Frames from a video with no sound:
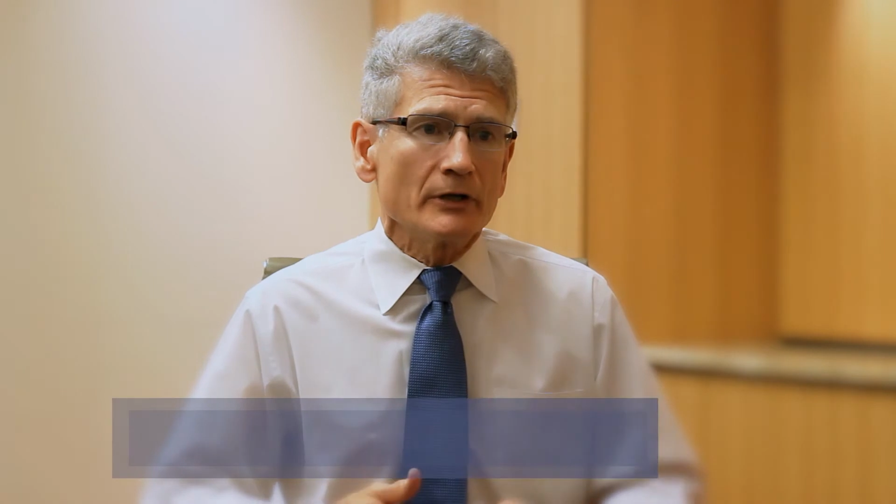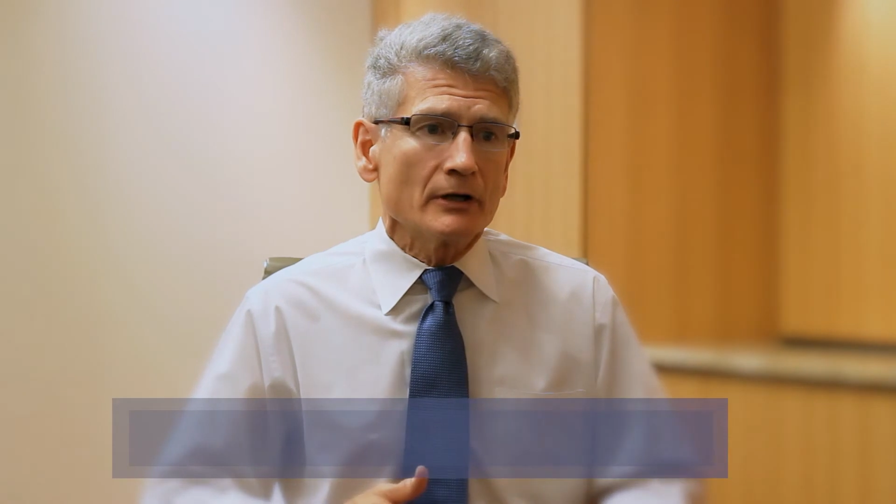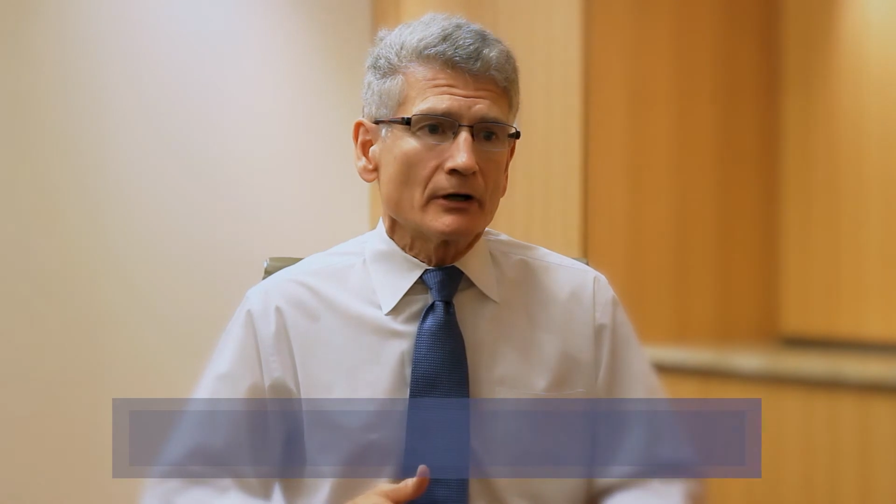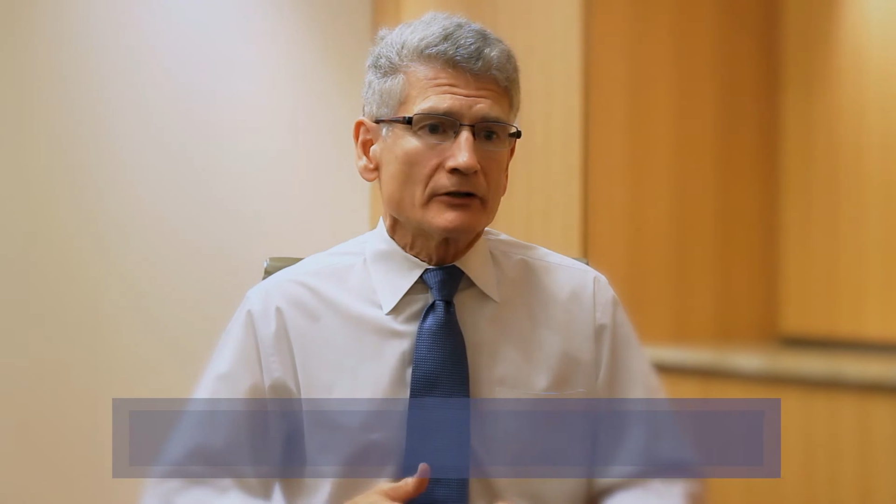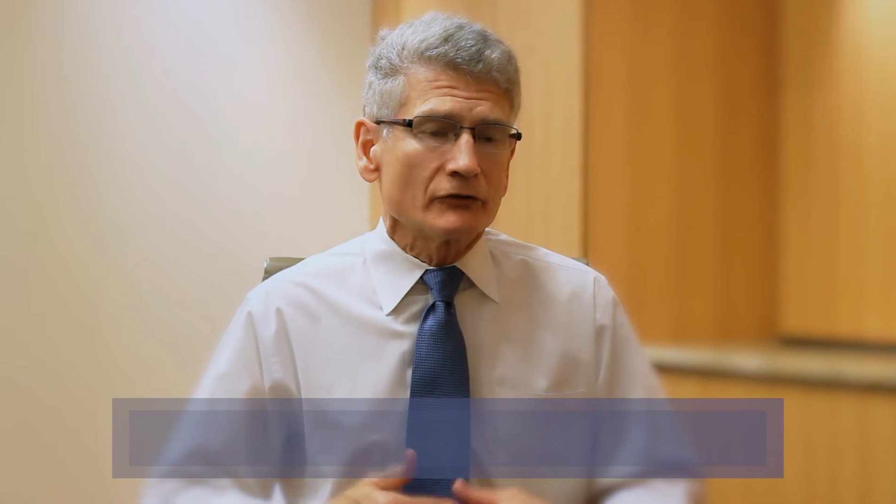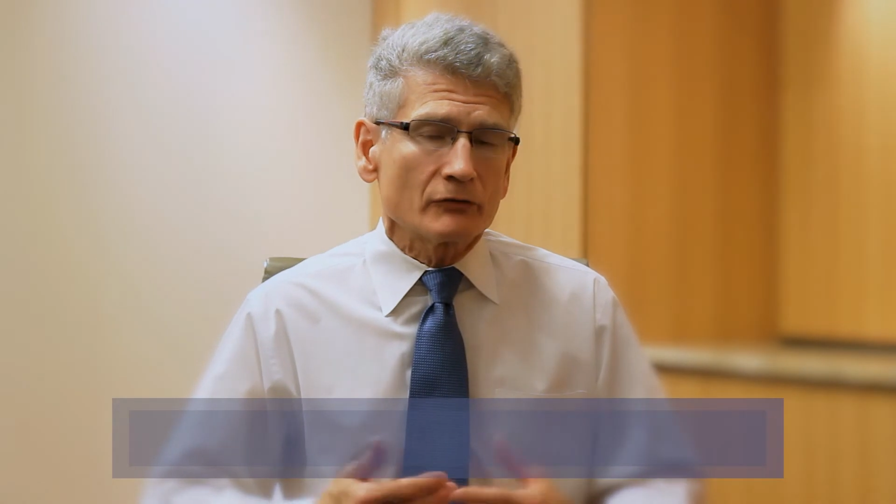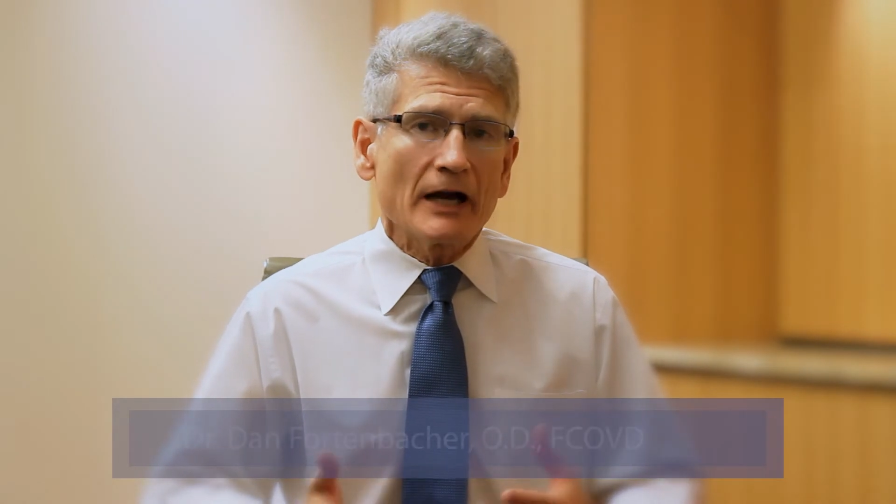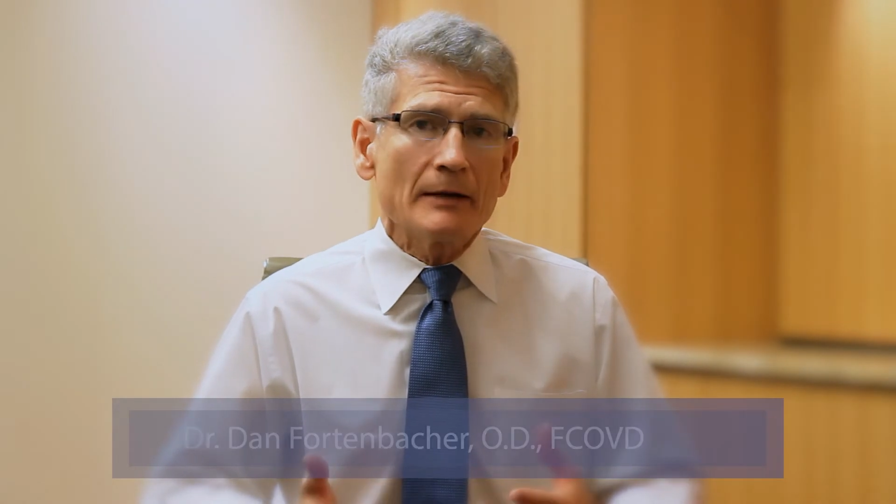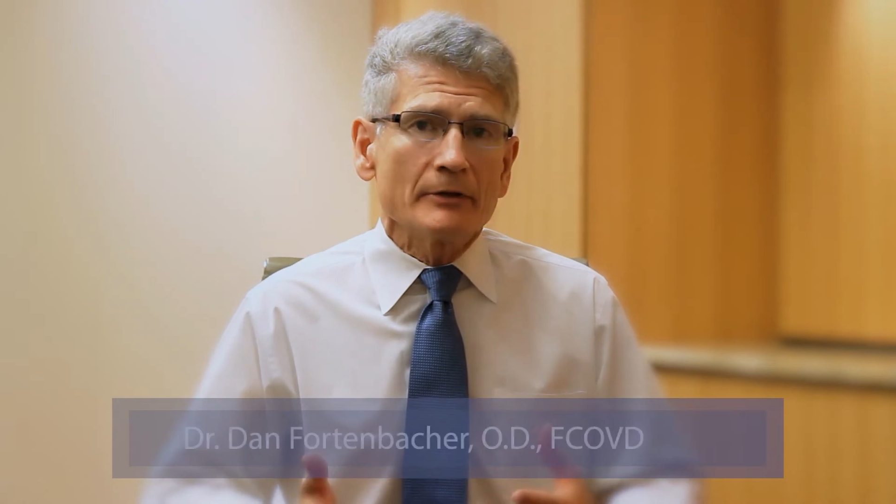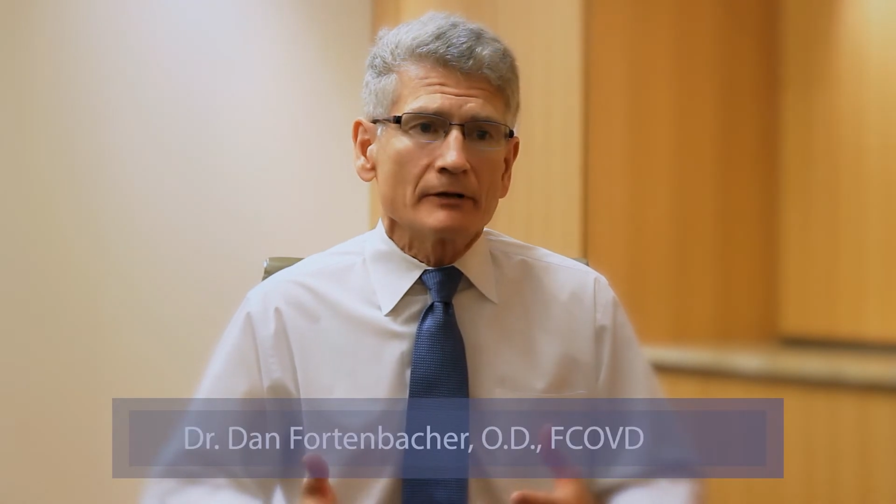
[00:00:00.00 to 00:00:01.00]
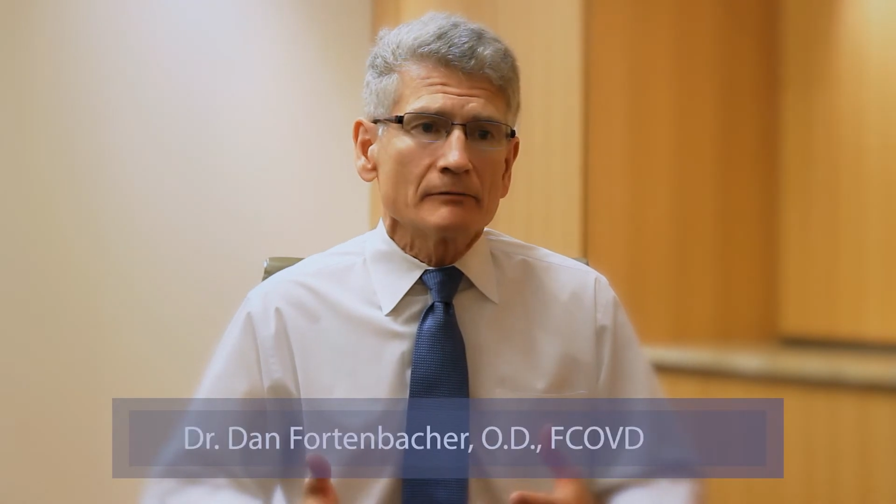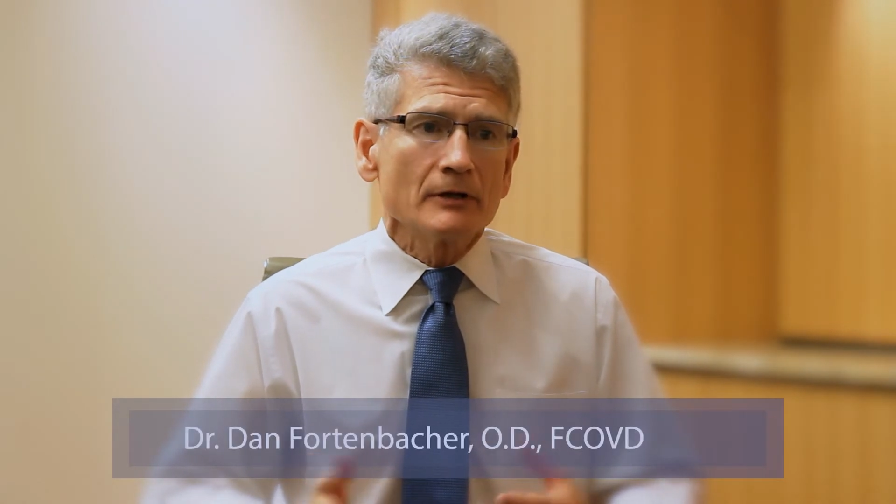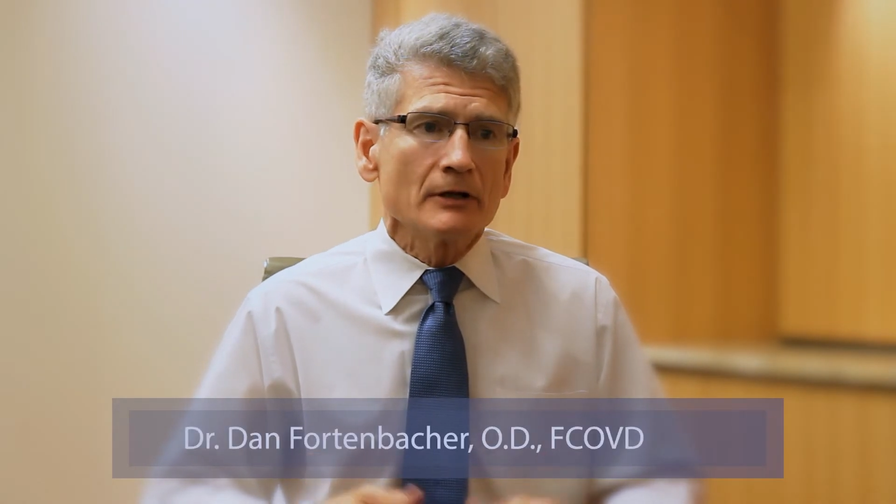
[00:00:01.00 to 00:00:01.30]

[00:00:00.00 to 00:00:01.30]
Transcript: we are describing